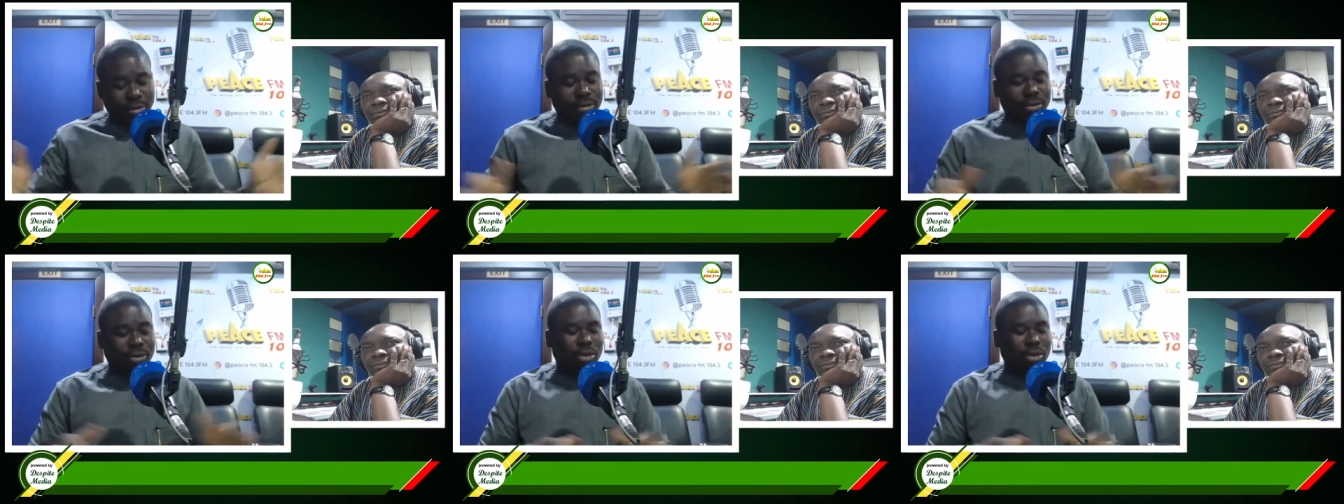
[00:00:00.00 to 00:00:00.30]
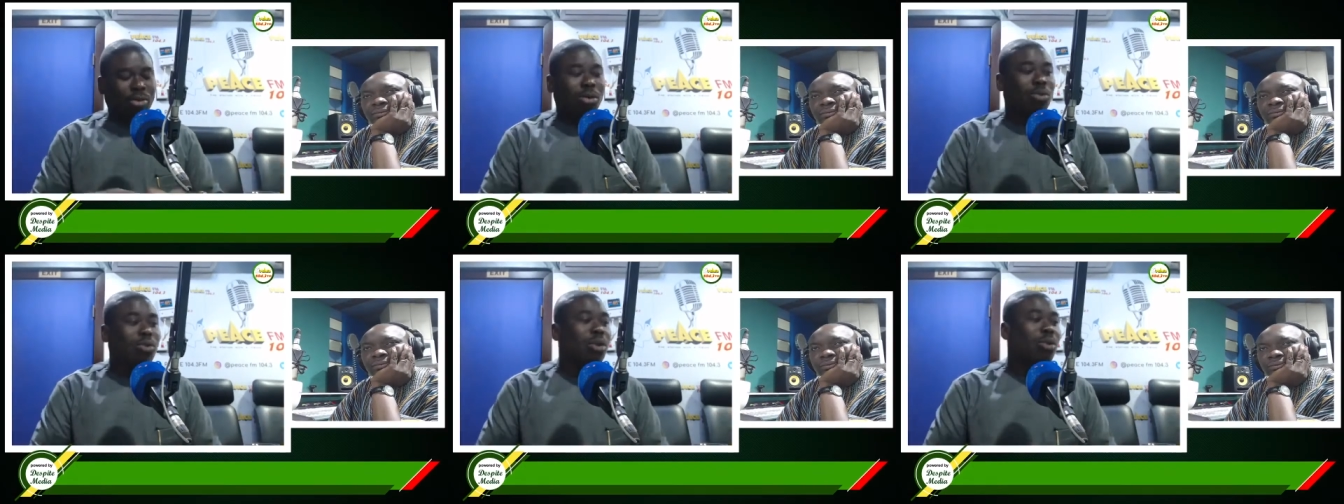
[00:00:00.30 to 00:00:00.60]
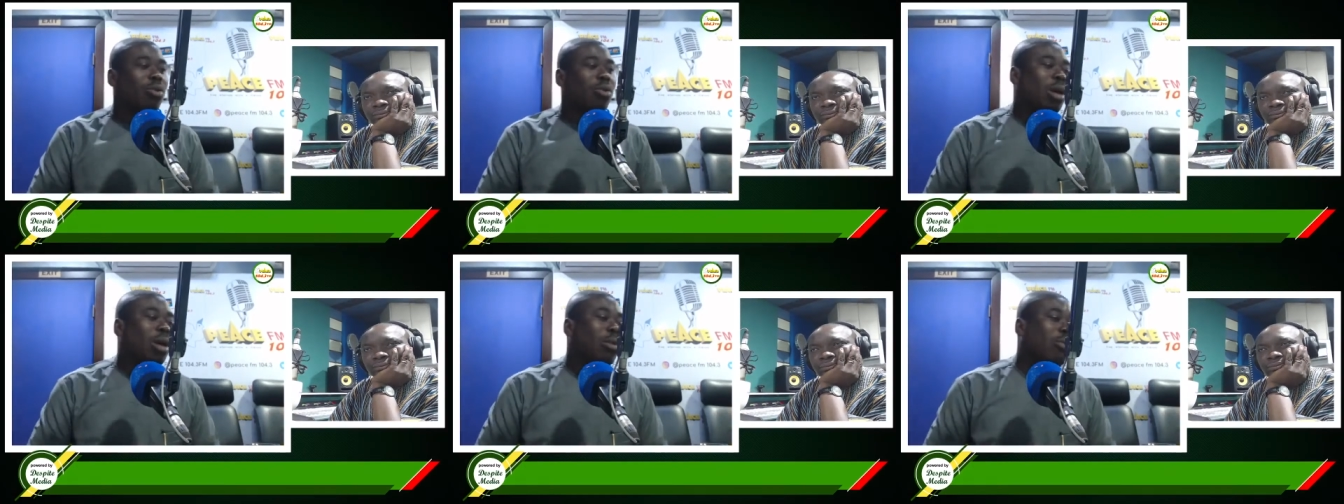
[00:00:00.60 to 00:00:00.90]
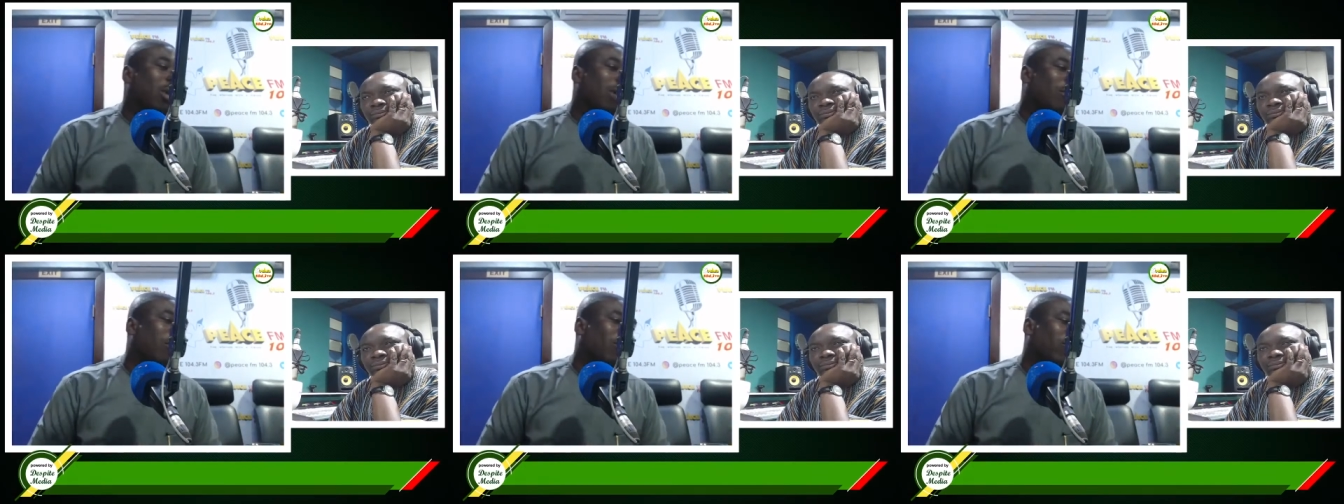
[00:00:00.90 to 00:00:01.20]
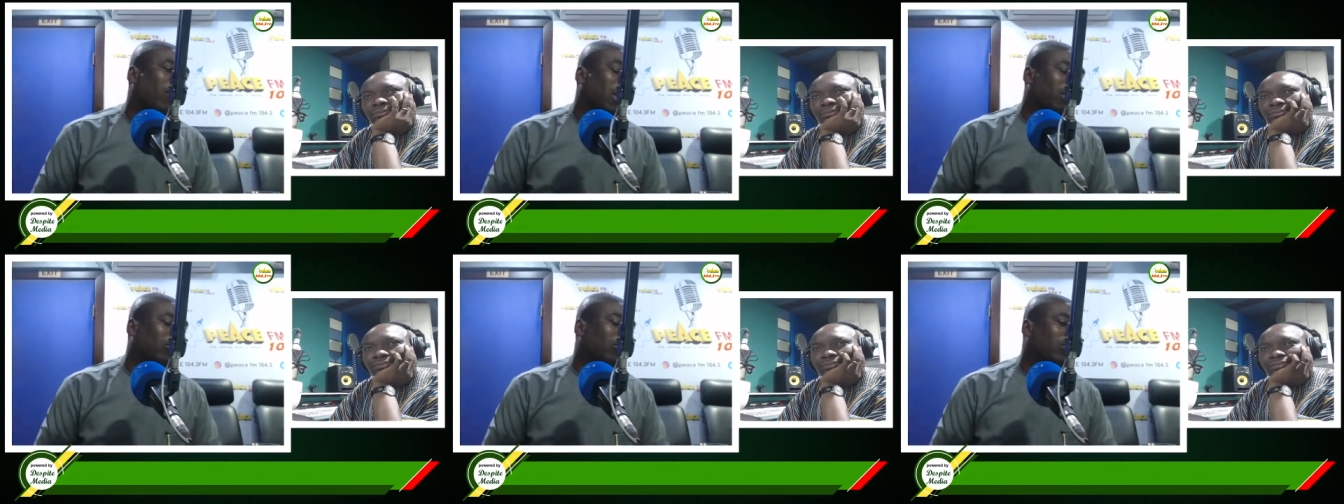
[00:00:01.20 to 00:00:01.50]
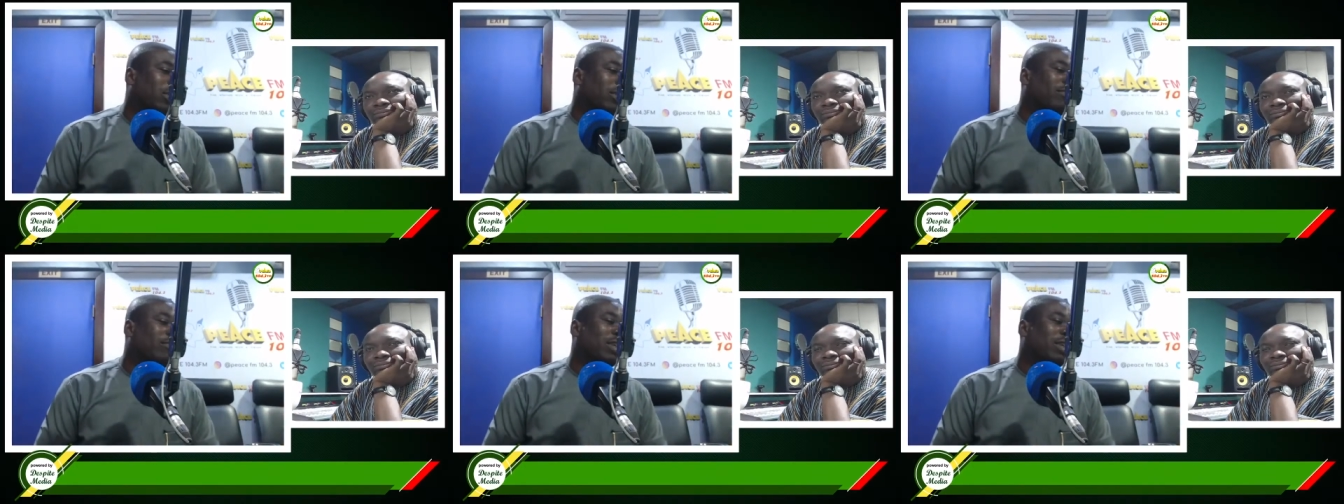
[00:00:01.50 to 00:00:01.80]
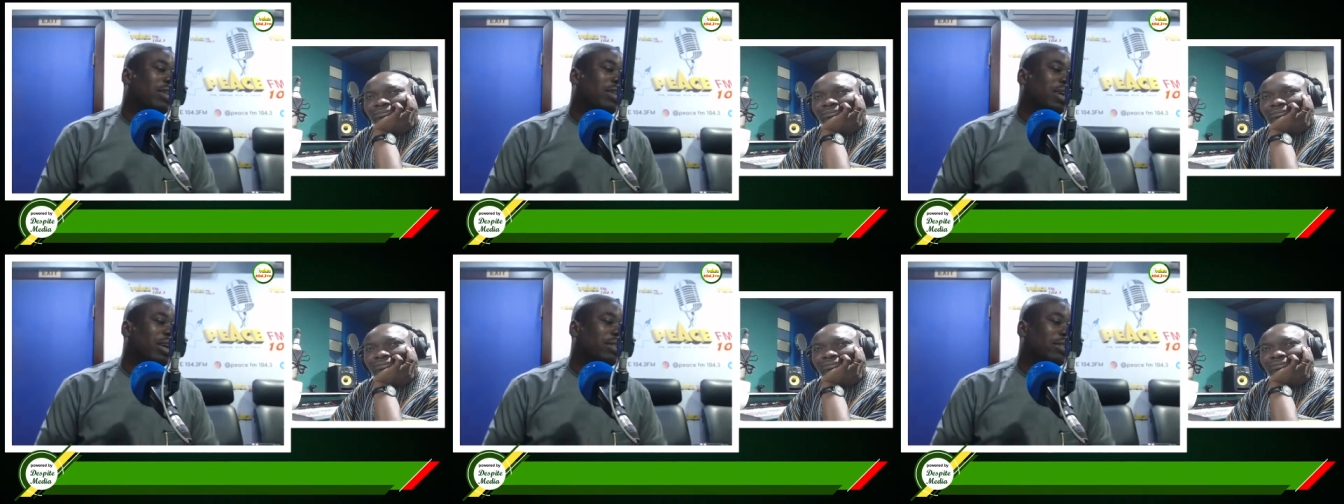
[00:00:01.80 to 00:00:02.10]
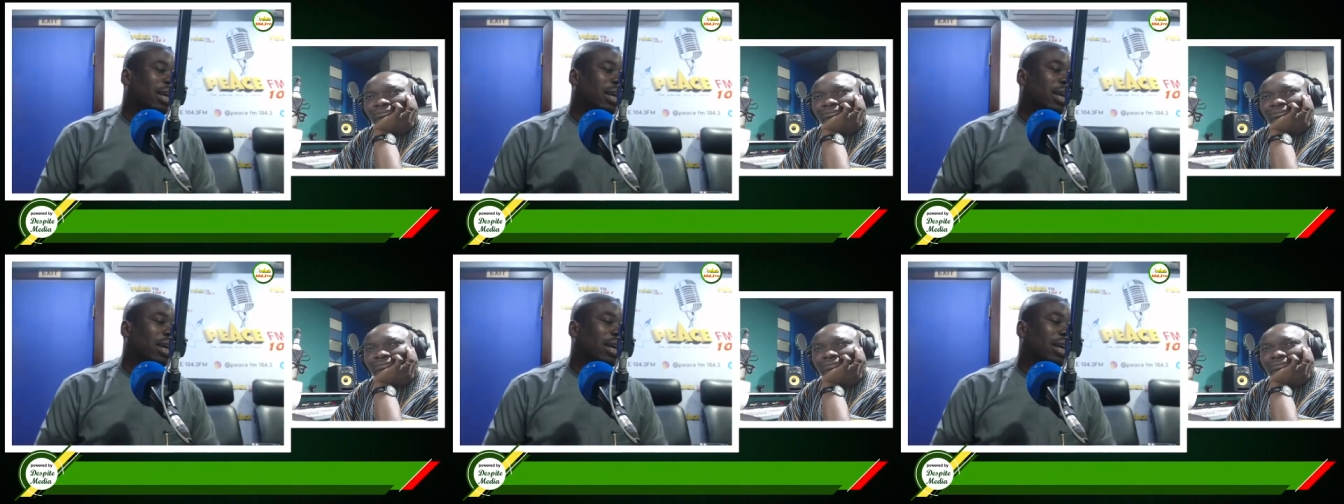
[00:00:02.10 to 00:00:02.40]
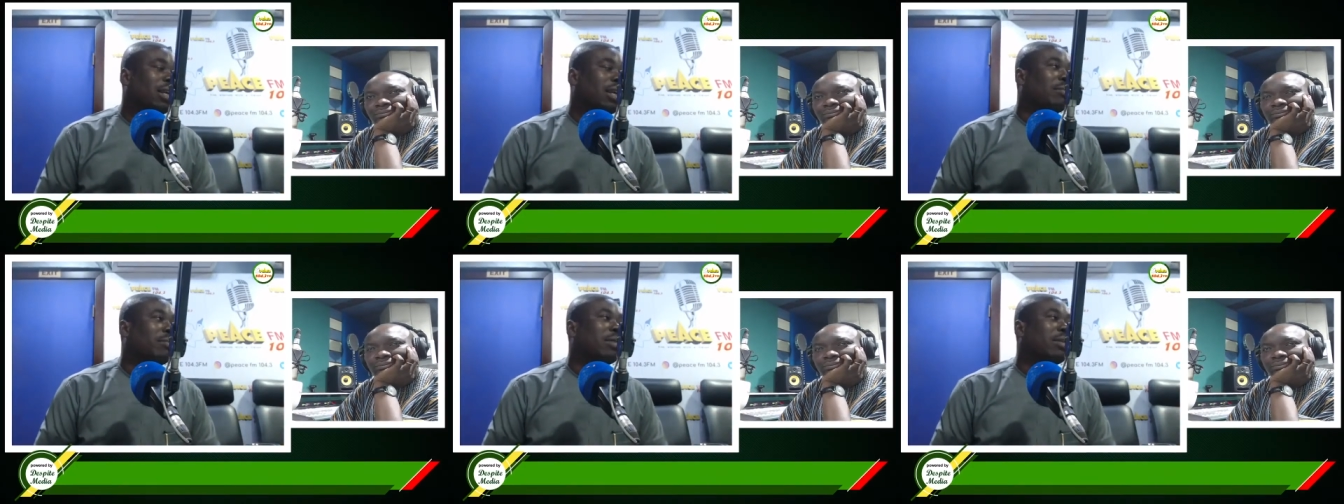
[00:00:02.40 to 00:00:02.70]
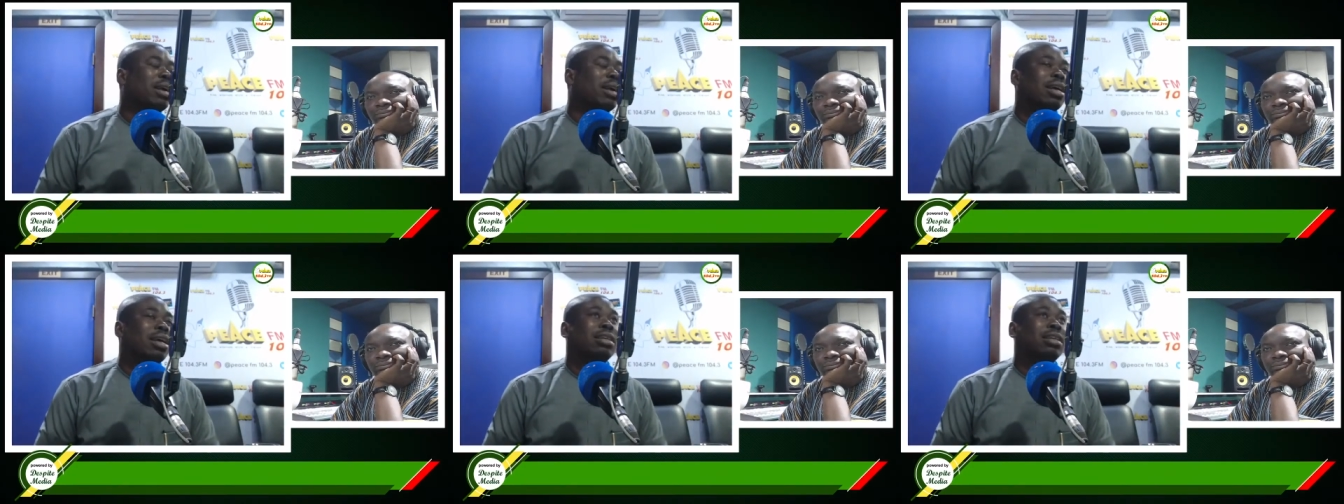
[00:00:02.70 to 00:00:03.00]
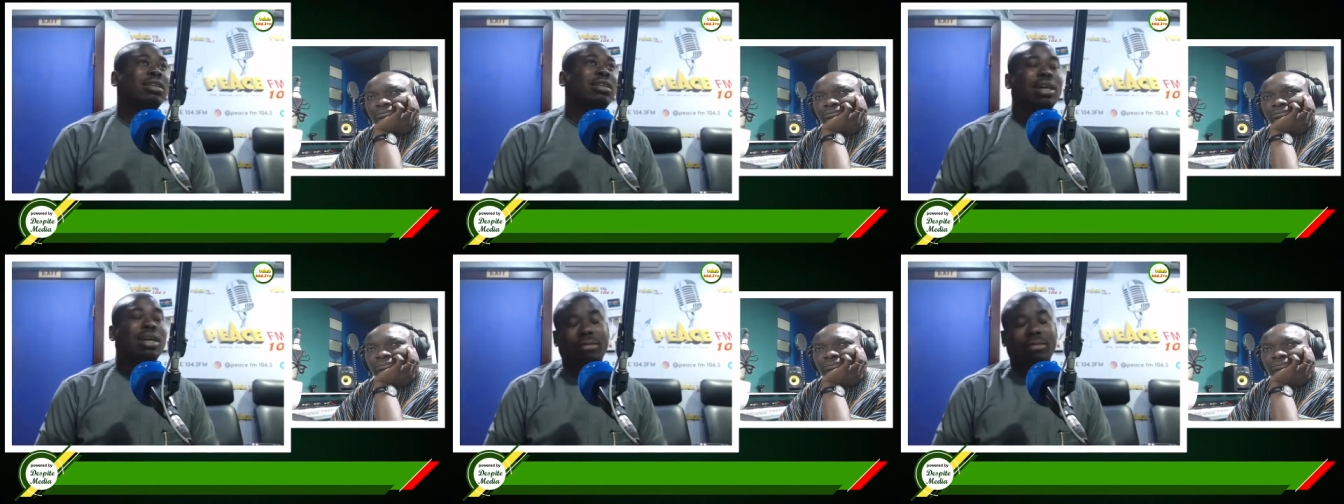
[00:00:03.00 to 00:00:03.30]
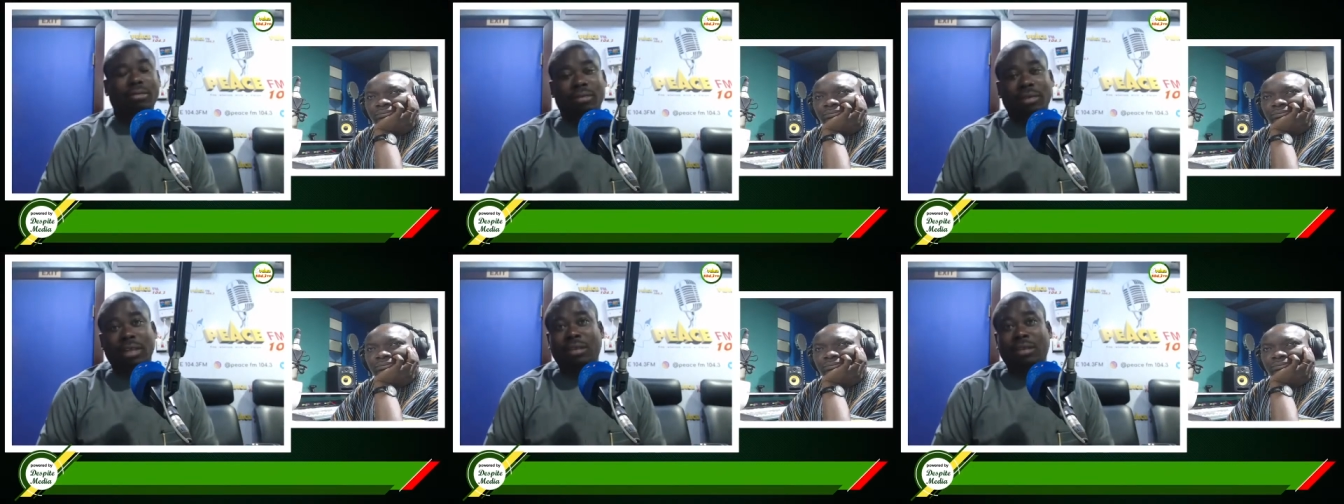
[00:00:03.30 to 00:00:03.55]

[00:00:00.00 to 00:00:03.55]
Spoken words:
who are friends who didn't fear your son in Chira?